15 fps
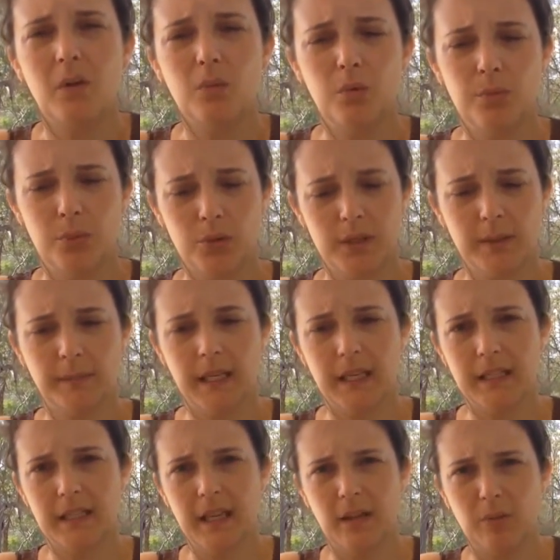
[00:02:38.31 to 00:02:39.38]
We'll put some
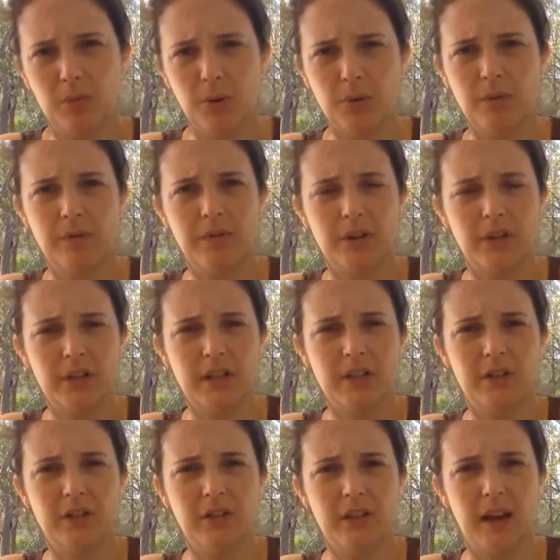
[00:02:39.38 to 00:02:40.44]
links down the bottom for you
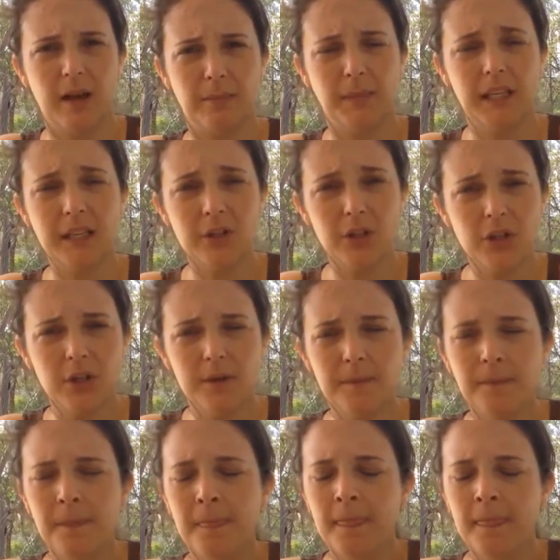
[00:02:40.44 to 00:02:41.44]
to link to.